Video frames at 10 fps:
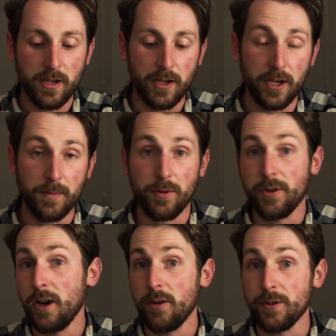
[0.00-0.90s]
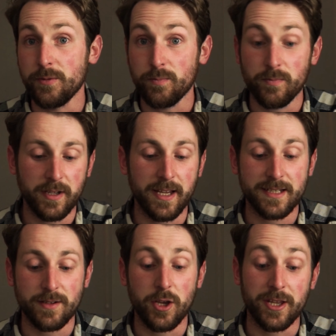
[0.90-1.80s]
But they are in
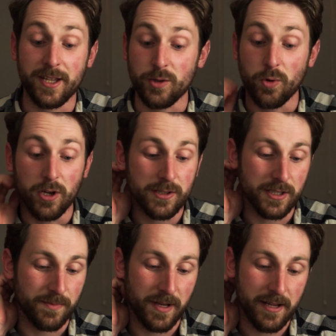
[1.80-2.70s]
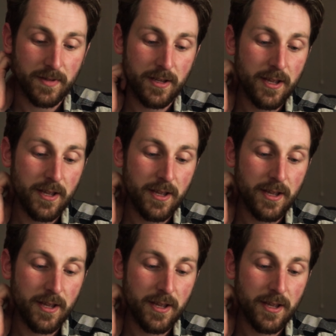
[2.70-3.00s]
the works at the minute.